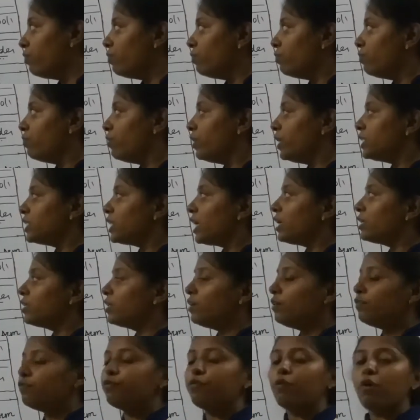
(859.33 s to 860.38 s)
which are
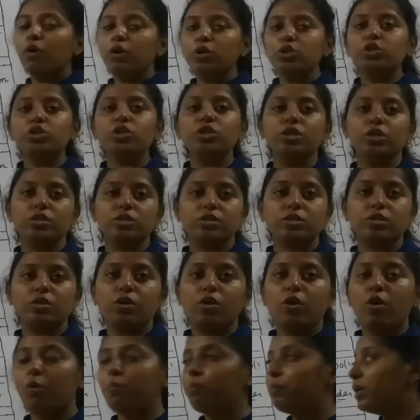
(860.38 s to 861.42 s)
the functions
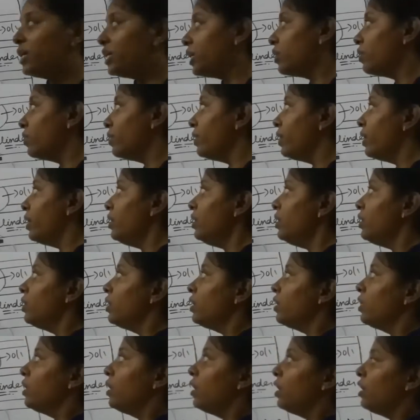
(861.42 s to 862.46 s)
of particular
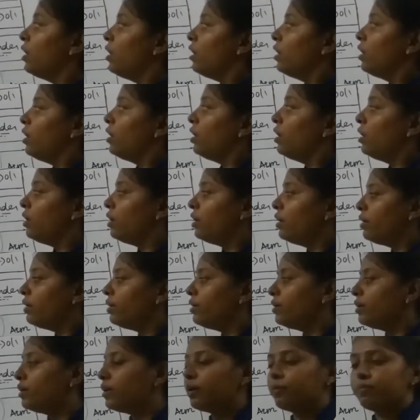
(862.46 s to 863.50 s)

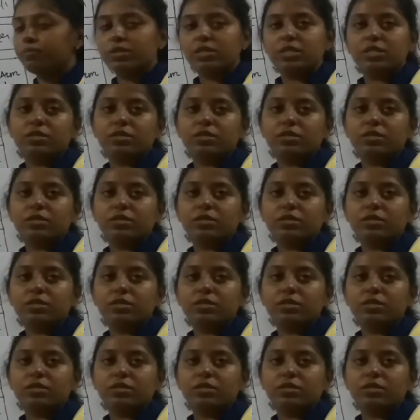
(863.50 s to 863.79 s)
terms,